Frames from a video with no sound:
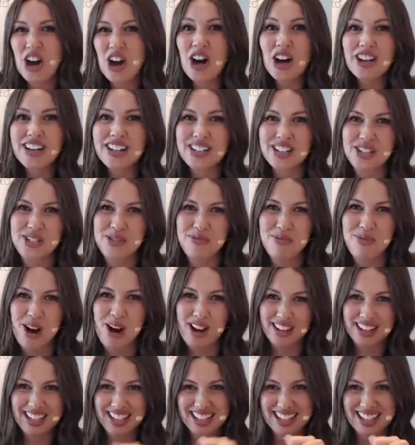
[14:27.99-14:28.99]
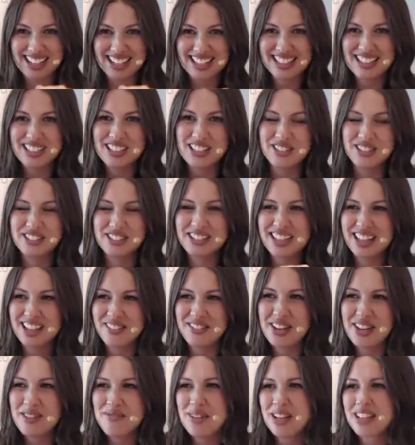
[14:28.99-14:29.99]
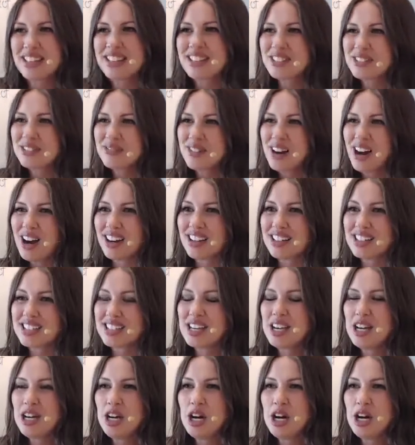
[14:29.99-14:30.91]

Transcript: onyx rock in it, and then I've got my little rocks.